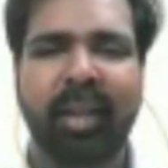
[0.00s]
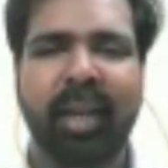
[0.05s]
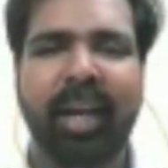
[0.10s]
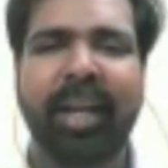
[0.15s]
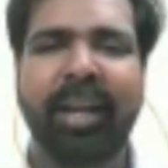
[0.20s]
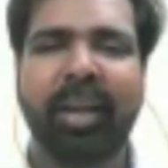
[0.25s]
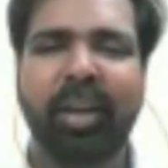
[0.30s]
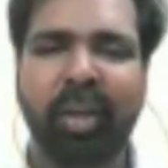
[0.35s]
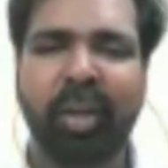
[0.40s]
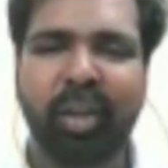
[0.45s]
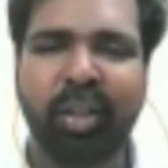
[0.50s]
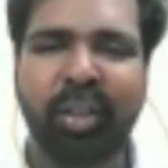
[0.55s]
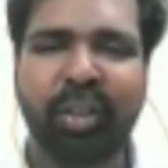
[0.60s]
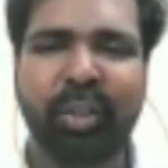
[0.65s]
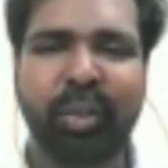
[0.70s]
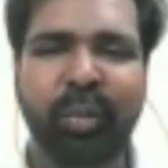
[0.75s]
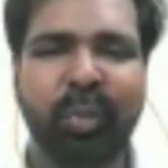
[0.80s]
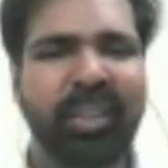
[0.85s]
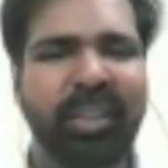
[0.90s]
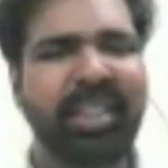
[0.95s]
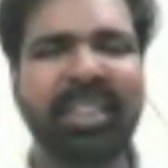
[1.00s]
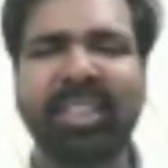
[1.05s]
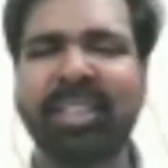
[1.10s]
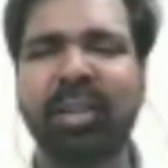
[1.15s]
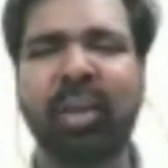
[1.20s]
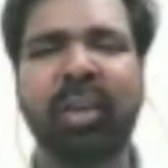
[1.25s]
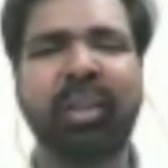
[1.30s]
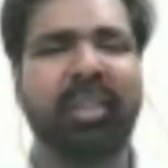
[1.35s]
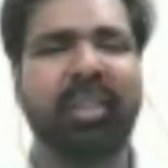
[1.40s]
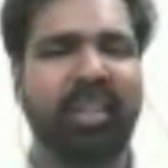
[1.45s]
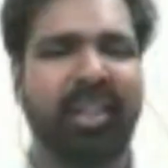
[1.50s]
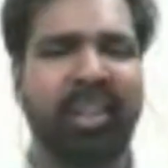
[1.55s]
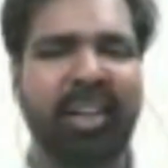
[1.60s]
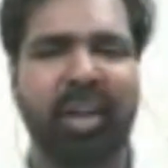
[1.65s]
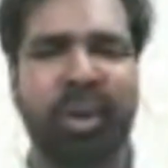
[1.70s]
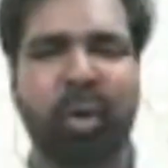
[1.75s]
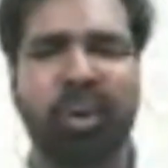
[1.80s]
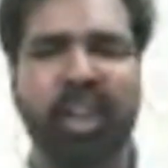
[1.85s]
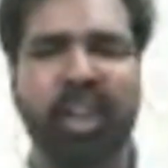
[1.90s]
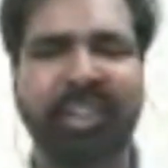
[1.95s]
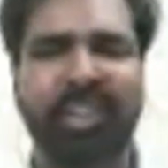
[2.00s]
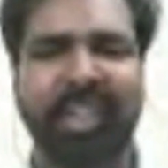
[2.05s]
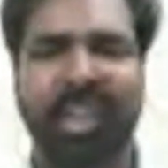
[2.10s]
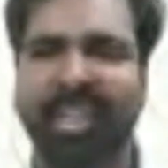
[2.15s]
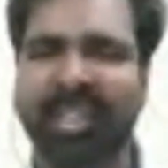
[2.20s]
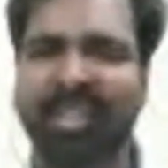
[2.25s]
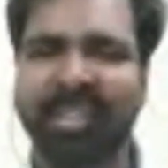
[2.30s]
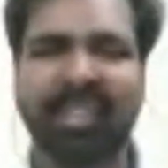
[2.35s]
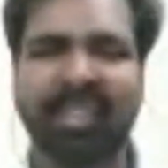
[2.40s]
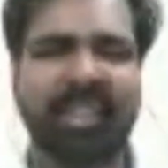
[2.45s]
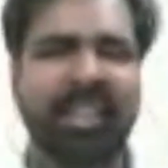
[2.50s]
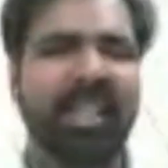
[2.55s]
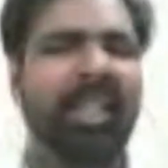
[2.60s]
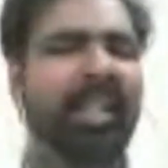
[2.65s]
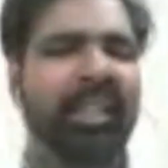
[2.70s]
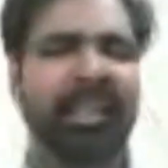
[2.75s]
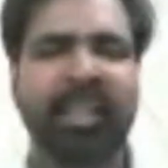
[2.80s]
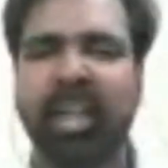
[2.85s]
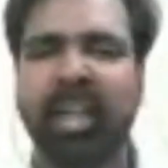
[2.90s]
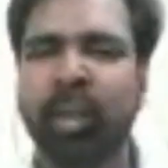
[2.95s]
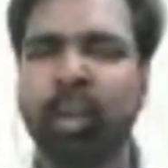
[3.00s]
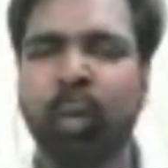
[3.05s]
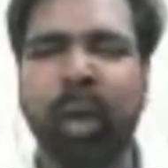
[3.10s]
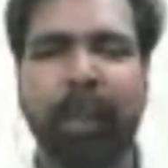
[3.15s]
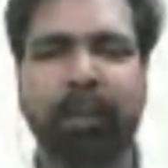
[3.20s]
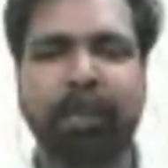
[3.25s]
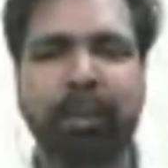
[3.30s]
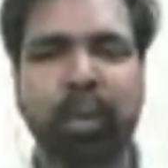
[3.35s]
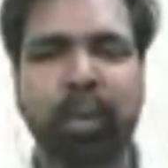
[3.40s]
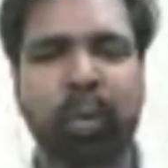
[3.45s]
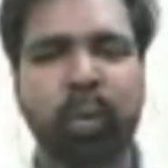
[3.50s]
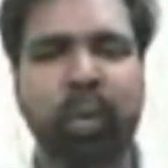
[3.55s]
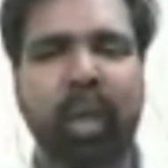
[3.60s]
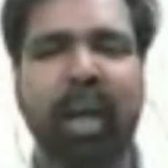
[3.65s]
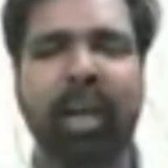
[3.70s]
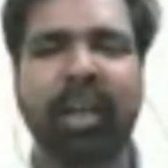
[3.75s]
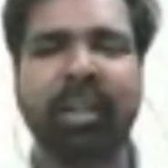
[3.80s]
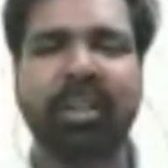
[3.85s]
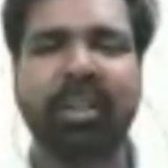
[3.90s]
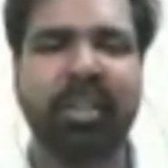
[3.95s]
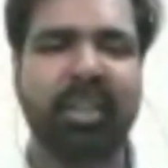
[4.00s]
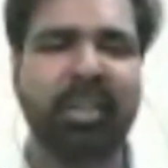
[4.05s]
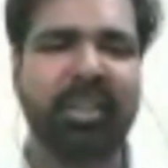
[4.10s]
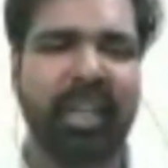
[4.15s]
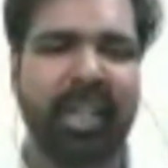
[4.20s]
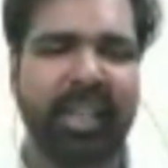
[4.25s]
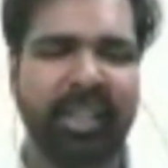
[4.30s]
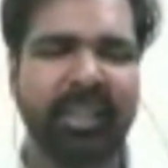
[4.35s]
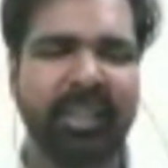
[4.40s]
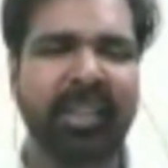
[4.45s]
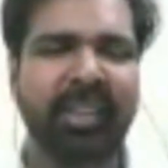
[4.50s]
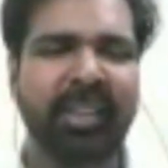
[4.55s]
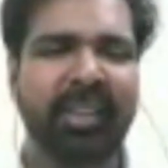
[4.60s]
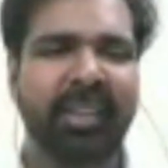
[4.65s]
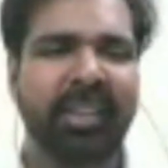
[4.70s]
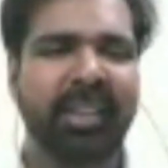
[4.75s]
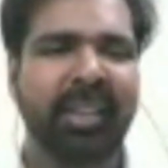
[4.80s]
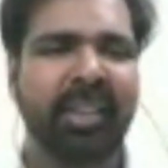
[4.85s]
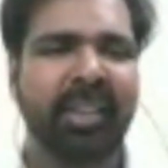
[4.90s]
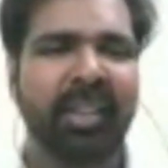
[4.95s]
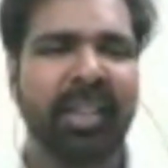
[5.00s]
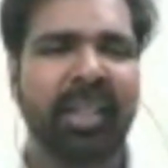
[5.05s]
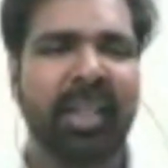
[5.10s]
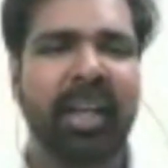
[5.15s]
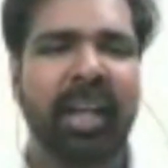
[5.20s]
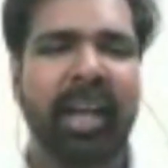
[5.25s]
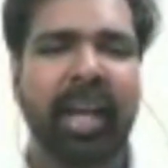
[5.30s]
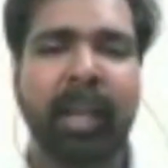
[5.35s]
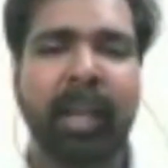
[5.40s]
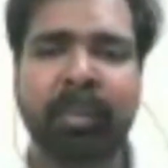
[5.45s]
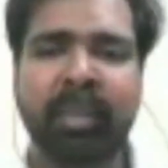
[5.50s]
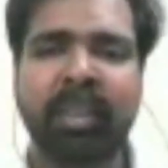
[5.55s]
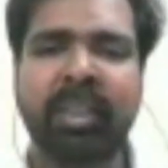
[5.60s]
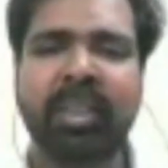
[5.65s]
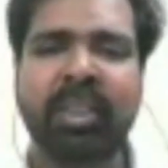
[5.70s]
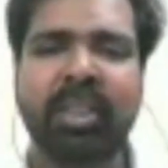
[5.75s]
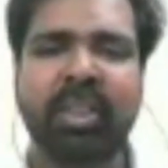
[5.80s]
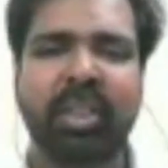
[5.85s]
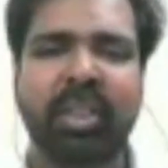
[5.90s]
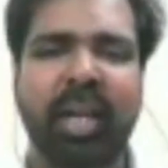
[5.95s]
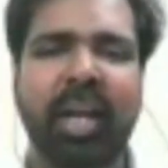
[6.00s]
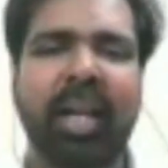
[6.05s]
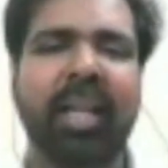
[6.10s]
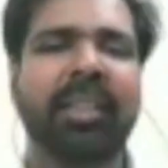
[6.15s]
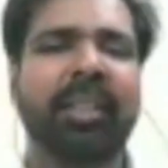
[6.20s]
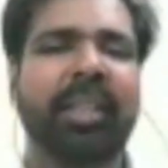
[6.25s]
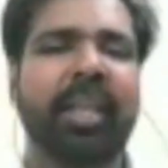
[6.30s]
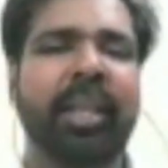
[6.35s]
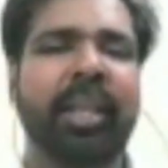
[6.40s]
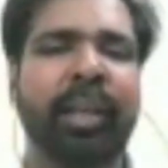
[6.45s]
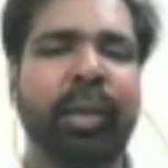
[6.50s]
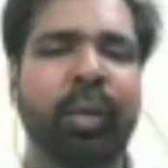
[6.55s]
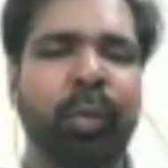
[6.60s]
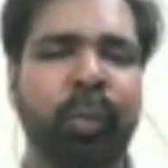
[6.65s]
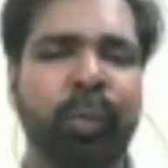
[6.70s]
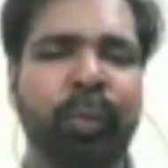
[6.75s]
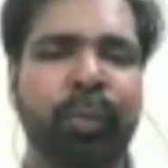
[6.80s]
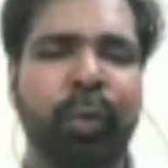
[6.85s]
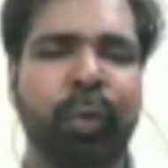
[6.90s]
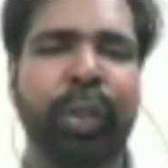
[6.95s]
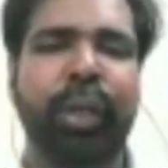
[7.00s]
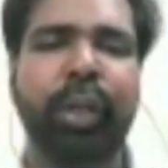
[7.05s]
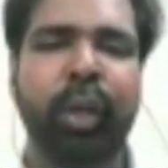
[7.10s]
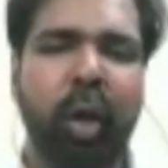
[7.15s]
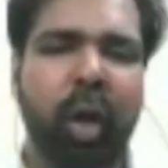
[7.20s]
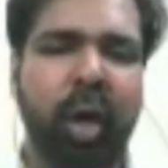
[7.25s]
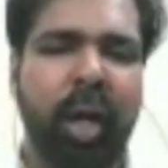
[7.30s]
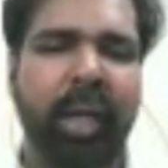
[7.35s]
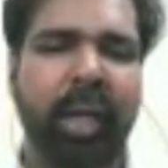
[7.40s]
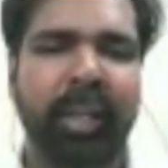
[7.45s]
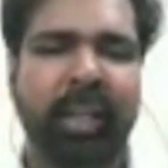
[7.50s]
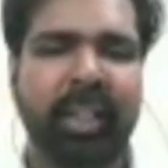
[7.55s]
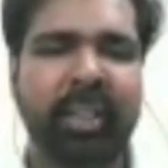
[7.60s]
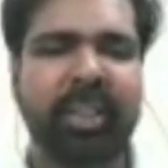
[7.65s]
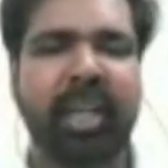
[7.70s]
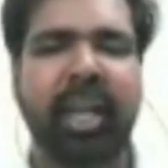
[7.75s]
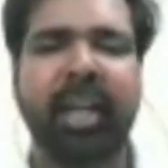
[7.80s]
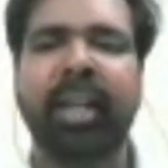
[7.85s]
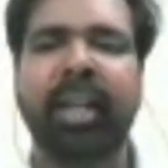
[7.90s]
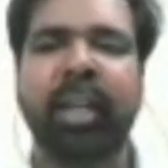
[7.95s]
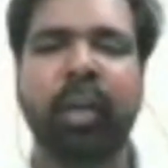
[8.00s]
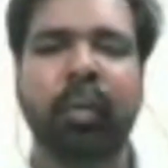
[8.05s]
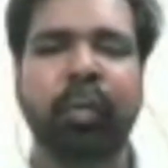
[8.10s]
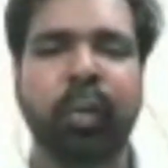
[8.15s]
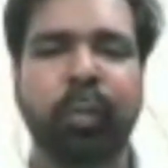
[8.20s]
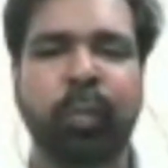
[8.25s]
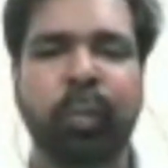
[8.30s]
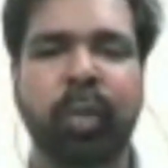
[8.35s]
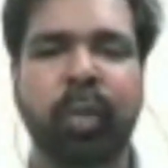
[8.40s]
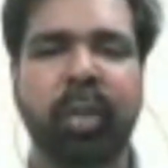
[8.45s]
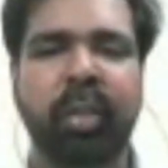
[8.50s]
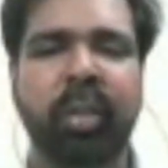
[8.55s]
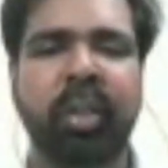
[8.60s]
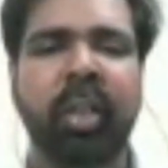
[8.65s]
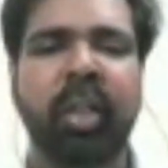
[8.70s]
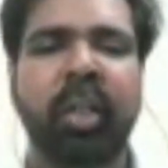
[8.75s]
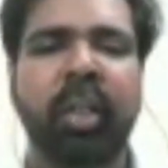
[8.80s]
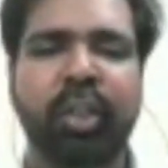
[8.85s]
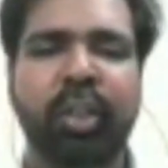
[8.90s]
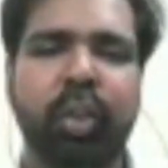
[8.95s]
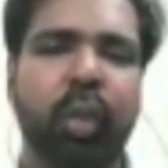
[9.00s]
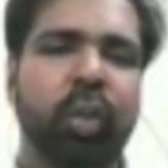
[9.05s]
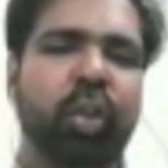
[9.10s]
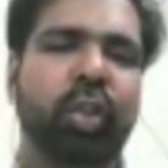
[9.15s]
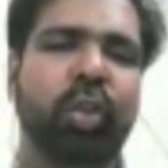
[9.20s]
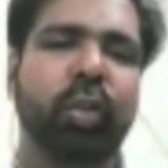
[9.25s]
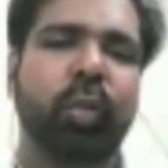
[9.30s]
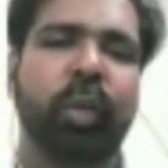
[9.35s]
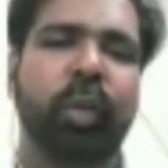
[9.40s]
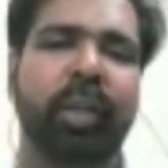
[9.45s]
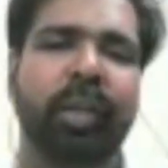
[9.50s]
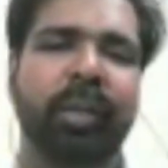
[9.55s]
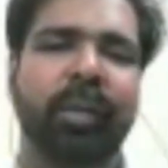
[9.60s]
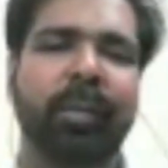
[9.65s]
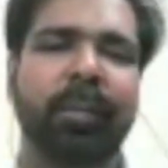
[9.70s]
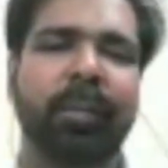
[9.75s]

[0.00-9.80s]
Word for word: I urge you, this is not a rocket science. This, there are no absolute answers either. I'm just asking you for your understanding of the word short story.